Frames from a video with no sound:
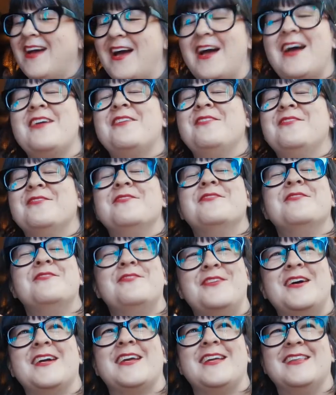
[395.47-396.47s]
So I continue.
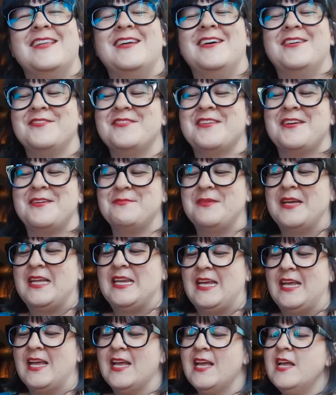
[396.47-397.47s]
Fucking love Tom
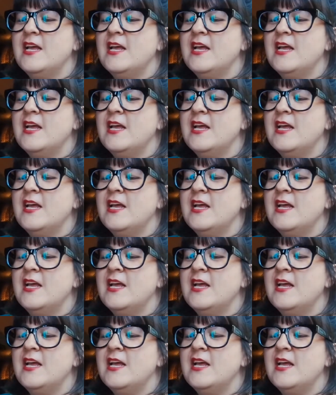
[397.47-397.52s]
Petty.